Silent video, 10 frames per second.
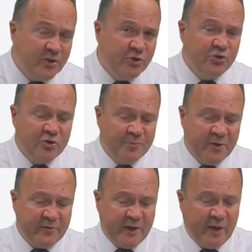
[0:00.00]
you should be
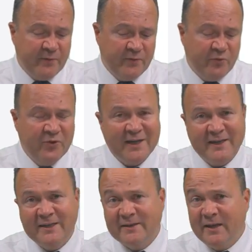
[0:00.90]
able to account for at
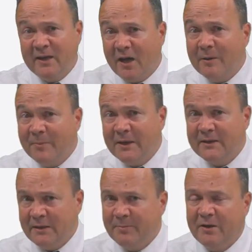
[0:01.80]
least the
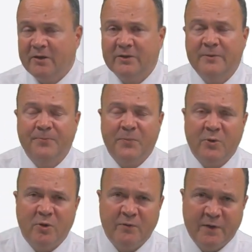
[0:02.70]
liability part
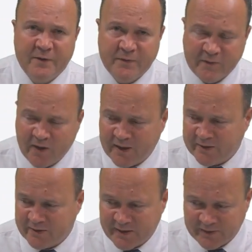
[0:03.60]
of a
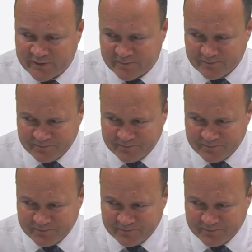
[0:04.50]
finance lease.